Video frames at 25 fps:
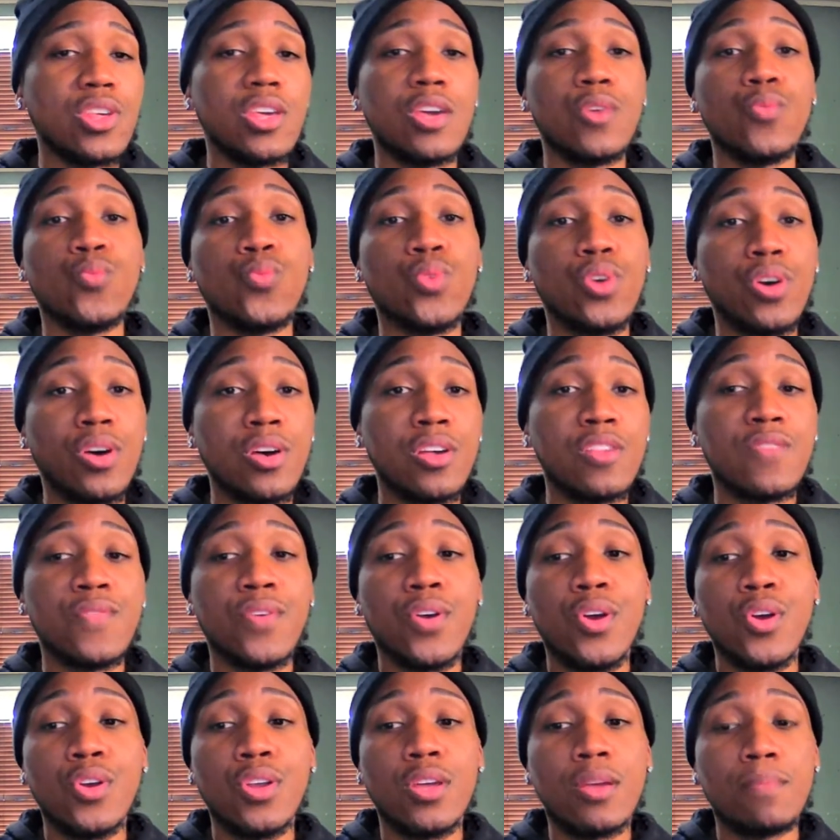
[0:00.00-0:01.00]
it was for
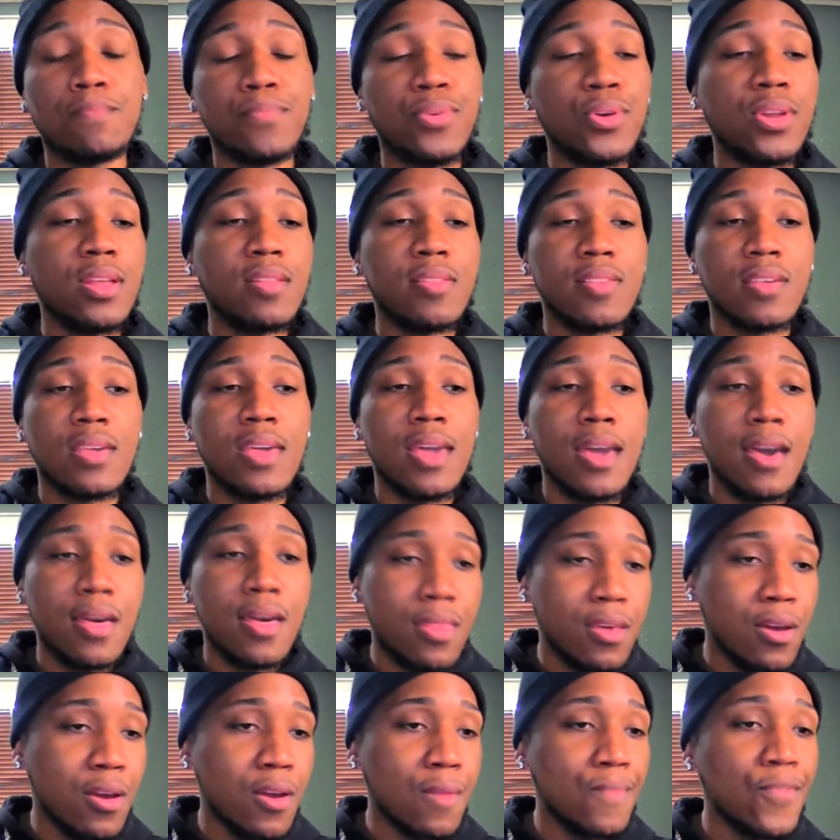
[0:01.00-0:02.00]
her to put it
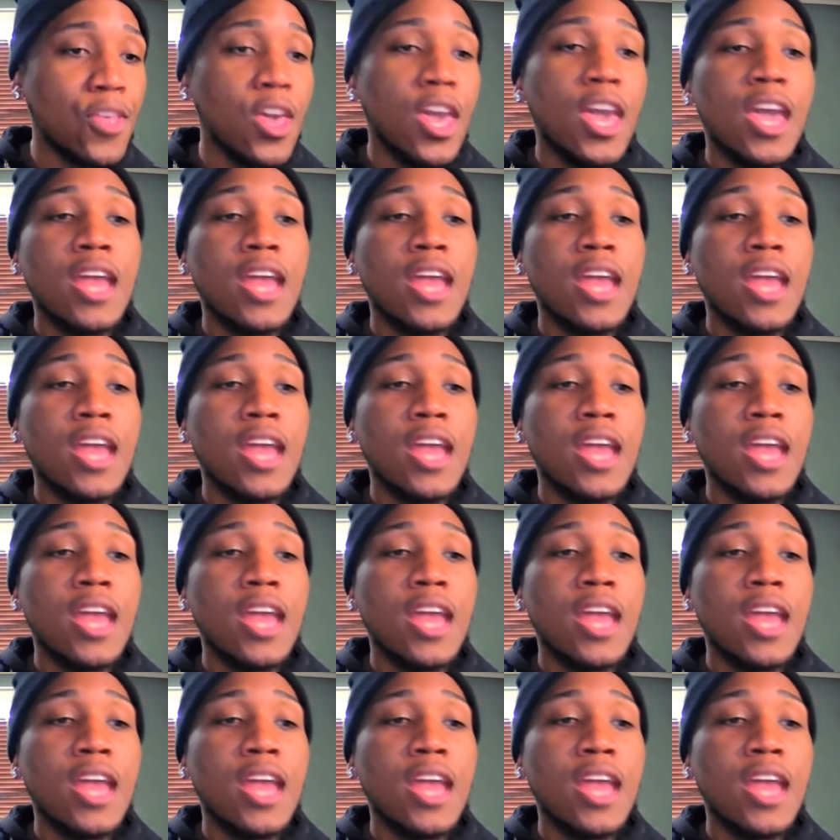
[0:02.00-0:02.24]
together.